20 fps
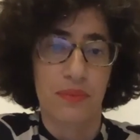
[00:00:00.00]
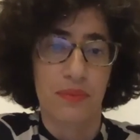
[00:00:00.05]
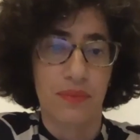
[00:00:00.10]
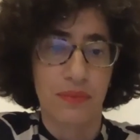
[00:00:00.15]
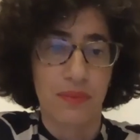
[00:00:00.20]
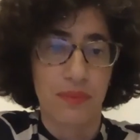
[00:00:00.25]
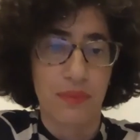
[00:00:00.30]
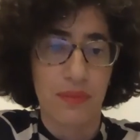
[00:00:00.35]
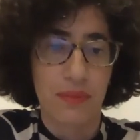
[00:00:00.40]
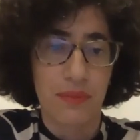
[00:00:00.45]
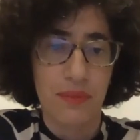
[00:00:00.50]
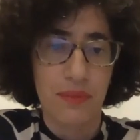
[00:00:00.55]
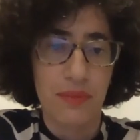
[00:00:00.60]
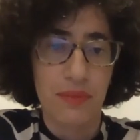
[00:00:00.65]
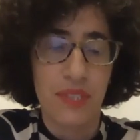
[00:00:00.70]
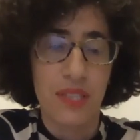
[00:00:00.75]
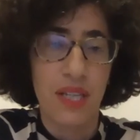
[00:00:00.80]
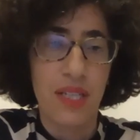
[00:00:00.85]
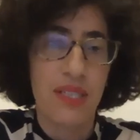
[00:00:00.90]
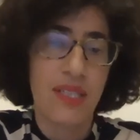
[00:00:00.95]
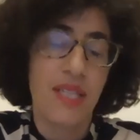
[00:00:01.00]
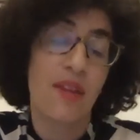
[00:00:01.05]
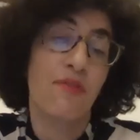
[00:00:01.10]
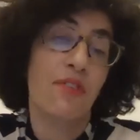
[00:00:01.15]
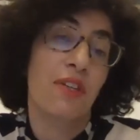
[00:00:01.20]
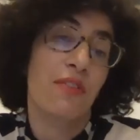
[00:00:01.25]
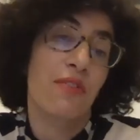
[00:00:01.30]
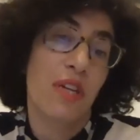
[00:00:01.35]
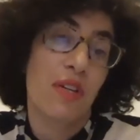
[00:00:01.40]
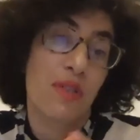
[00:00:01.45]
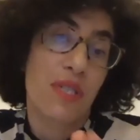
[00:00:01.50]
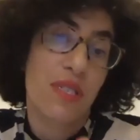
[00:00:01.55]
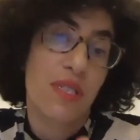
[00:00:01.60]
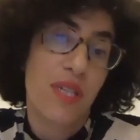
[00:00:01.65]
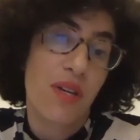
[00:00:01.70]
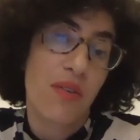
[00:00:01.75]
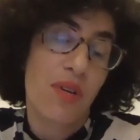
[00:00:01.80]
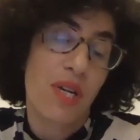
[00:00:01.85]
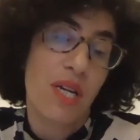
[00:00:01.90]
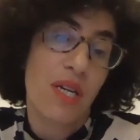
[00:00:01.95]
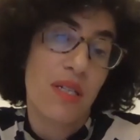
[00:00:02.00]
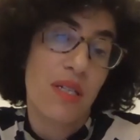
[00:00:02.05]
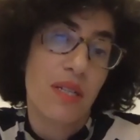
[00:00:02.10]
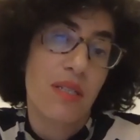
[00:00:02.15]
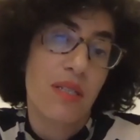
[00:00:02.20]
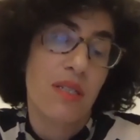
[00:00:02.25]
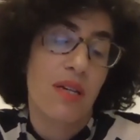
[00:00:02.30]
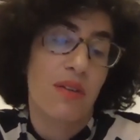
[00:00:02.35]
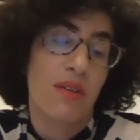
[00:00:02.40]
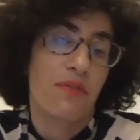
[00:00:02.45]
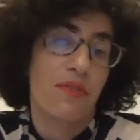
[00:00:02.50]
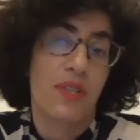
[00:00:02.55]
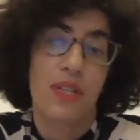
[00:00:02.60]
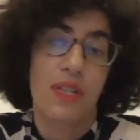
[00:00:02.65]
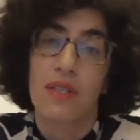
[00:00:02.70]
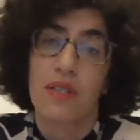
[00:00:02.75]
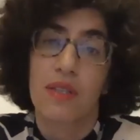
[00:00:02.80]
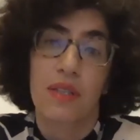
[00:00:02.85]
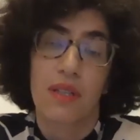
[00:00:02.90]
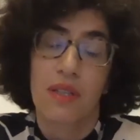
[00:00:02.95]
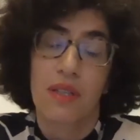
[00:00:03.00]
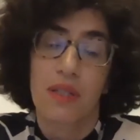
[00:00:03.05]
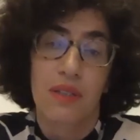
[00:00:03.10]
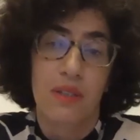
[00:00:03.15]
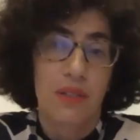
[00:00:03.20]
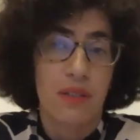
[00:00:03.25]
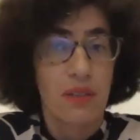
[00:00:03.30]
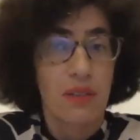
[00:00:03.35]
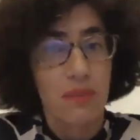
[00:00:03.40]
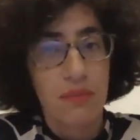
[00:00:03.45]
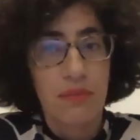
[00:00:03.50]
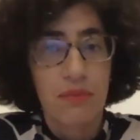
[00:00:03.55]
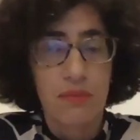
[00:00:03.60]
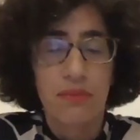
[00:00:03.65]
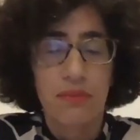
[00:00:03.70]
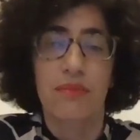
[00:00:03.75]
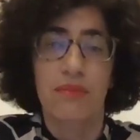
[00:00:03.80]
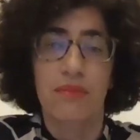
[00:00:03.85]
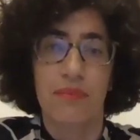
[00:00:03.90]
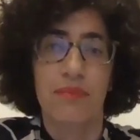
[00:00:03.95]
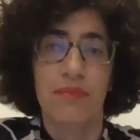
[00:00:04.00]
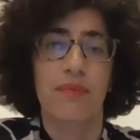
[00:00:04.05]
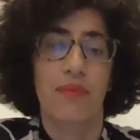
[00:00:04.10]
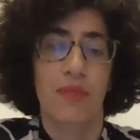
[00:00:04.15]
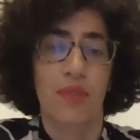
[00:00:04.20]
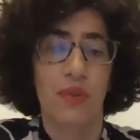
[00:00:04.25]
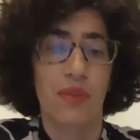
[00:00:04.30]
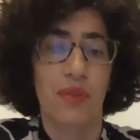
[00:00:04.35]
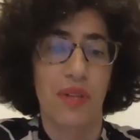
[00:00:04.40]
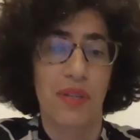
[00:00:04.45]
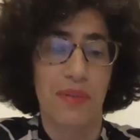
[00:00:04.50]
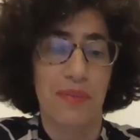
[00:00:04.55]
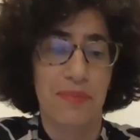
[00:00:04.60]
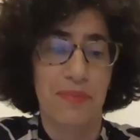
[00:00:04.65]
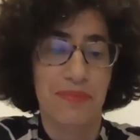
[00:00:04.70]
okay like so, something very serious and something like uh, okay